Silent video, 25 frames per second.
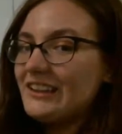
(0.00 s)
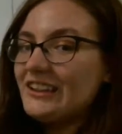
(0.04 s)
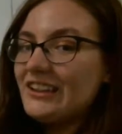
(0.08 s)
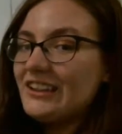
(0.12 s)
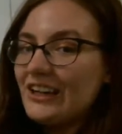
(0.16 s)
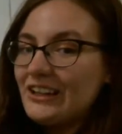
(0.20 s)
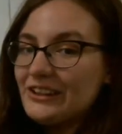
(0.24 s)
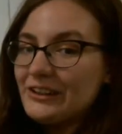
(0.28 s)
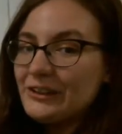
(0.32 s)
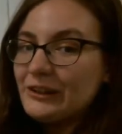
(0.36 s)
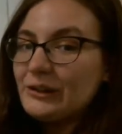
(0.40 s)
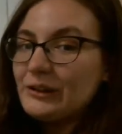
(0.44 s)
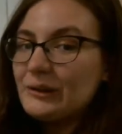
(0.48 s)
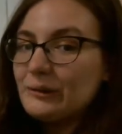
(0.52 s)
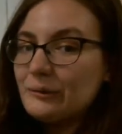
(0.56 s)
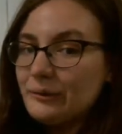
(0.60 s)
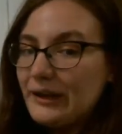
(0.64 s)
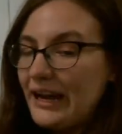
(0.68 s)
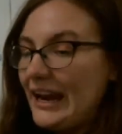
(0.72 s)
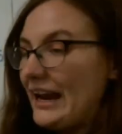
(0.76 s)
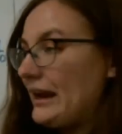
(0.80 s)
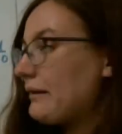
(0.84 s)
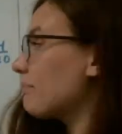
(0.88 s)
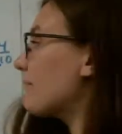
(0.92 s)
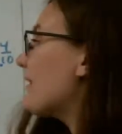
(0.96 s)
the other
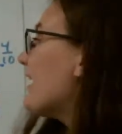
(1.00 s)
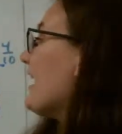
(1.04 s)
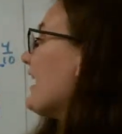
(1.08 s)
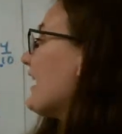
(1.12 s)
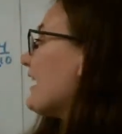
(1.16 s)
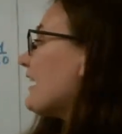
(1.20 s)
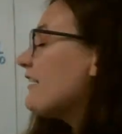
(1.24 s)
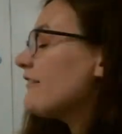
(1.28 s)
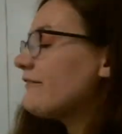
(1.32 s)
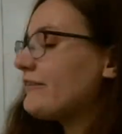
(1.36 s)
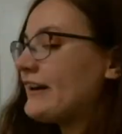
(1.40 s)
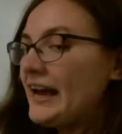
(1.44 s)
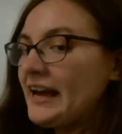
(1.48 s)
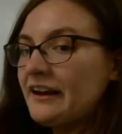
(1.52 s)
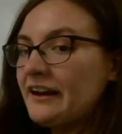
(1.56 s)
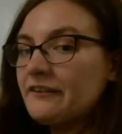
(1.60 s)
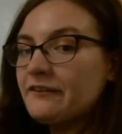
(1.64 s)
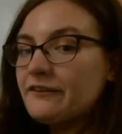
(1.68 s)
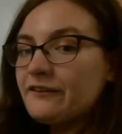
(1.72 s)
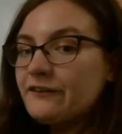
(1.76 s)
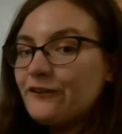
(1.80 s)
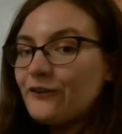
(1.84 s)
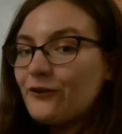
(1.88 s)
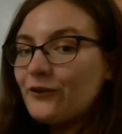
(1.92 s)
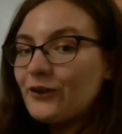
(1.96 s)
way? If I have
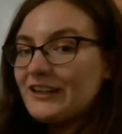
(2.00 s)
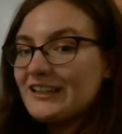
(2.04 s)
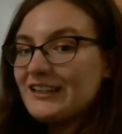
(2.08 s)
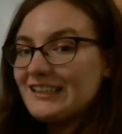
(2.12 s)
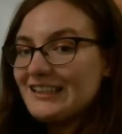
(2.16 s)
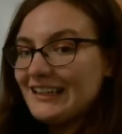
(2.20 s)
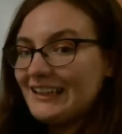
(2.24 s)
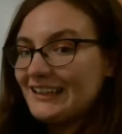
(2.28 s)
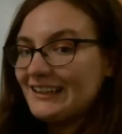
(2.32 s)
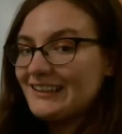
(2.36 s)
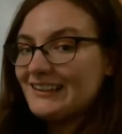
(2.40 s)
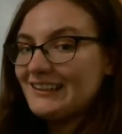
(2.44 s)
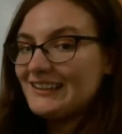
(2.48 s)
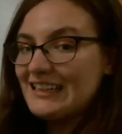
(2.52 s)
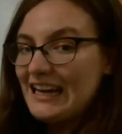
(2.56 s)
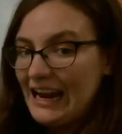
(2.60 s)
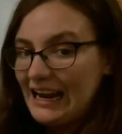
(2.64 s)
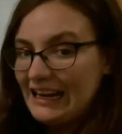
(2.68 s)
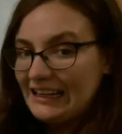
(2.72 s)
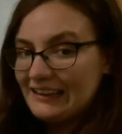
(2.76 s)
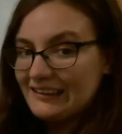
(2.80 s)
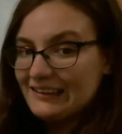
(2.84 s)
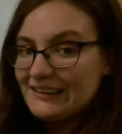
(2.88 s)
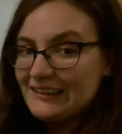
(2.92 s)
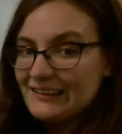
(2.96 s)
14
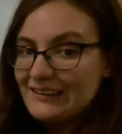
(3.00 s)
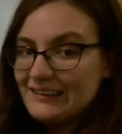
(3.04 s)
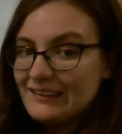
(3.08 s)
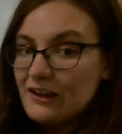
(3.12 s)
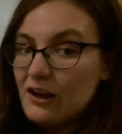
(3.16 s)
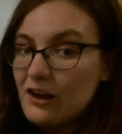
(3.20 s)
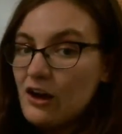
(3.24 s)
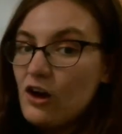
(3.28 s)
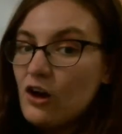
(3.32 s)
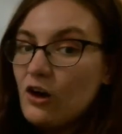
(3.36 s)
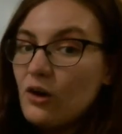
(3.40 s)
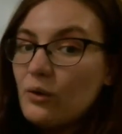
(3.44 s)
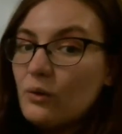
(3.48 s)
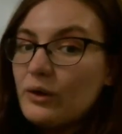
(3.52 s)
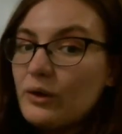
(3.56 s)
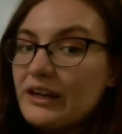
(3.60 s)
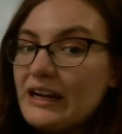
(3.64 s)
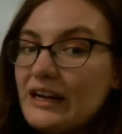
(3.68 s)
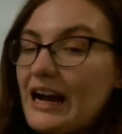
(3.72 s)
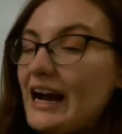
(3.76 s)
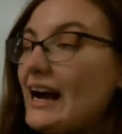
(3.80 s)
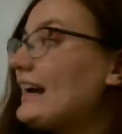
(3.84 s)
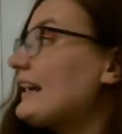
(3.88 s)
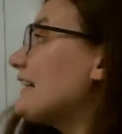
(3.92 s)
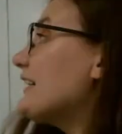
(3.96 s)
tenths, what
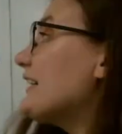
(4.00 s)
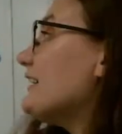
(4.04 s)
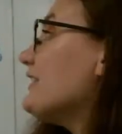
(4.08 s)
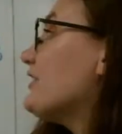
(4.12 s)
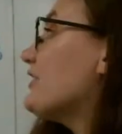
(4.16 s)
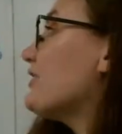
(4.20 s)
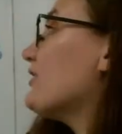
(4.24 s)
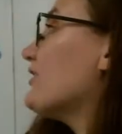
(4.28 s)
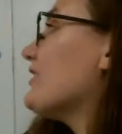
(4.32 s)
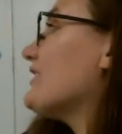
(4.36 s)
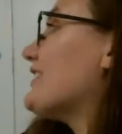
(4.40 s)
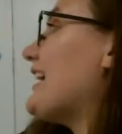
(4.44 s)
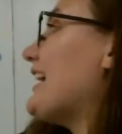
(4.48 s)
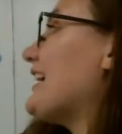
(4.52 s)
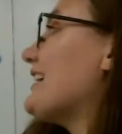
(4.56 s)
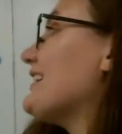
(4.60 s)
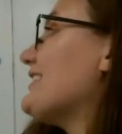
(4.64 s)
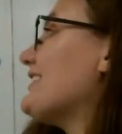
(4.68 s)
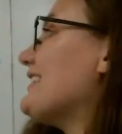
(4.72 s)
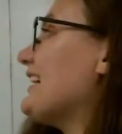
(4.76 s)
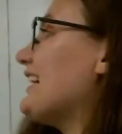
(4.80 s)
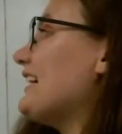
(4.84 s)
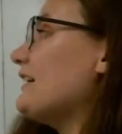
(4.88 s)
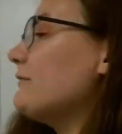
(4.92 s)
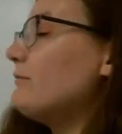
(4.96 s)
I can do is I
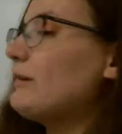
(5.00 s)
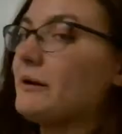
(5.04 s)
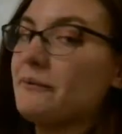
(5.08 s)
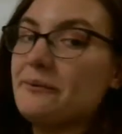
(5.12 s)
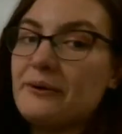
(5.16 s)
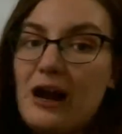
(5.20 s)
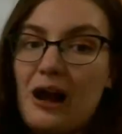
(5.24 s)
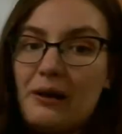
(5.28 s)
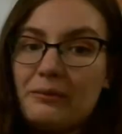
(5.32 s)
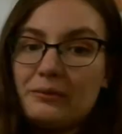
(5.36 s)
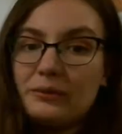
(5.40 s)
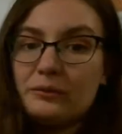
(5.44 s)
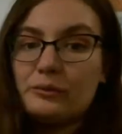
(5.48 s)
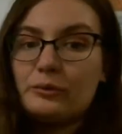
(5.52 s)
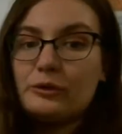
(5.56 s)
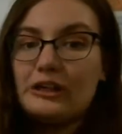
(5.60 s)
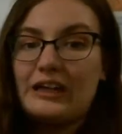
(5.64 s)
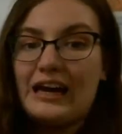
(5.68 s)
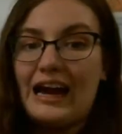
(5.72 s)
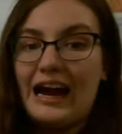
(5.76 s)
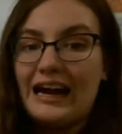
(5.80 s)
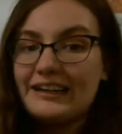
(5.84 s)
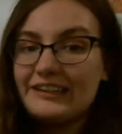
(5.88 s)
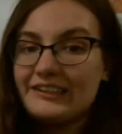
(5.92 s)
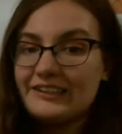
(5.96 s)
see in my problem,
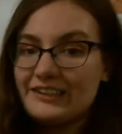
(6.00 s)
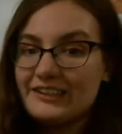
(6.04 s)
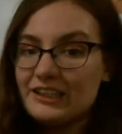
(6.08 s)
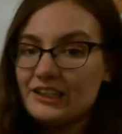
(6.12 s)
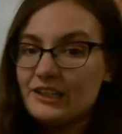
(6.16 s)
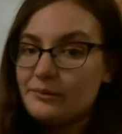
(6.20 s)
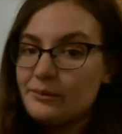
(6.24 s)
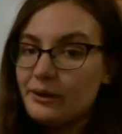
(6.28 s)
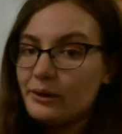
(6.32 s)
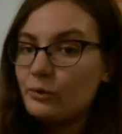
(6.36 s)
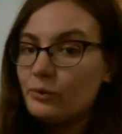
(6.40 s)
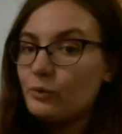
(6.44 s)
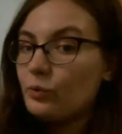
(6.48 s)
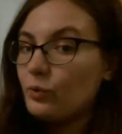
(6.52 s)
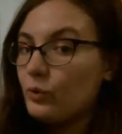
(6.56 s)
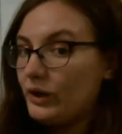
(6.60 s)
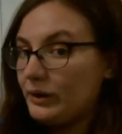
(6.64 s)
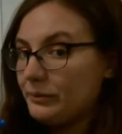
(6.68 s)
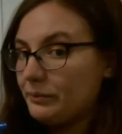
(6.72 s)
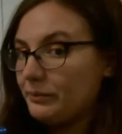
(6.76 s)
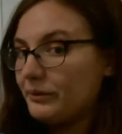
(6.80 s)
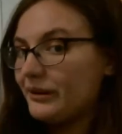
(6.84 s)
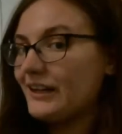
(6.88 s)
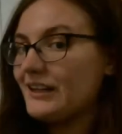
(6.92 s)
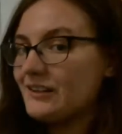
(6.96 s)
well, I just need to be
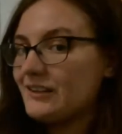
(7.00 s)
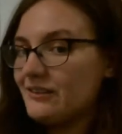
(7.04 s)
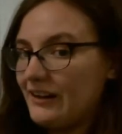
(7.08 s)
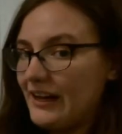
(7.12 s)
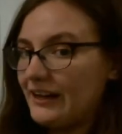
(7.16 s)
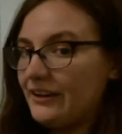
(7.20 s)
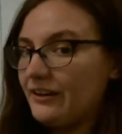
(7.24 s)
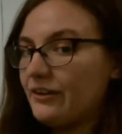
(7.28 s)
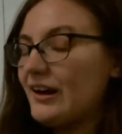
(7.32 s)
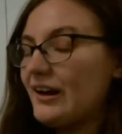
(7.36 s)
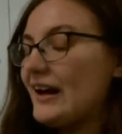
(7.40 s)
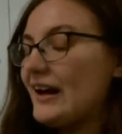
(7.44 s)
one place value